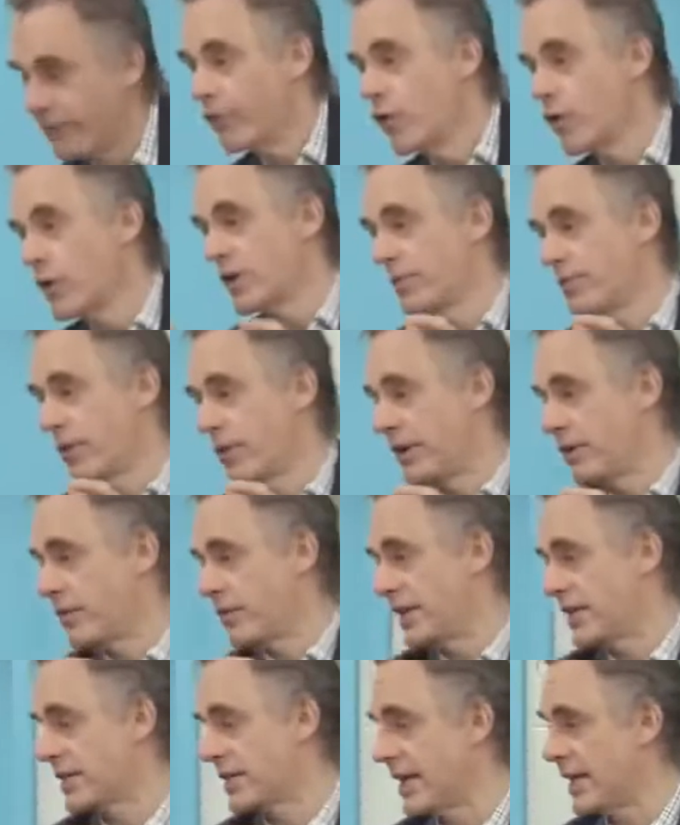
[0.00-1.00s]
can afford to bring
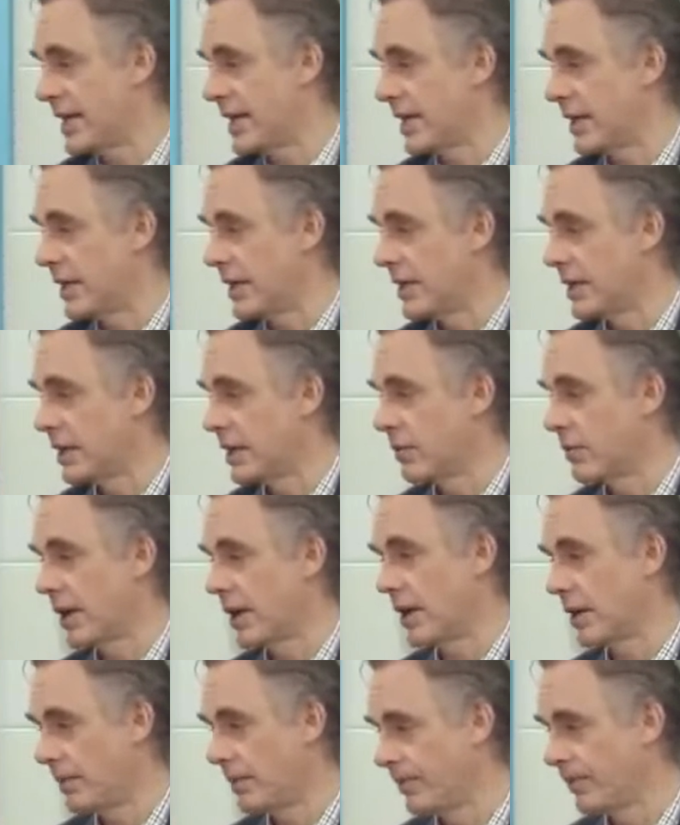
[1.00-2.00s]
Greece in.
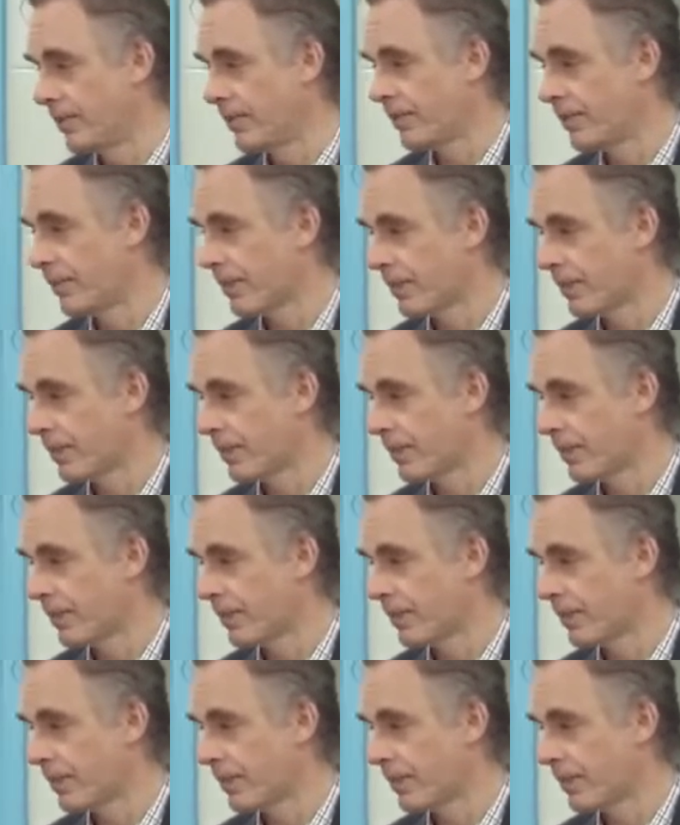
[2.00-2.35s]
Well,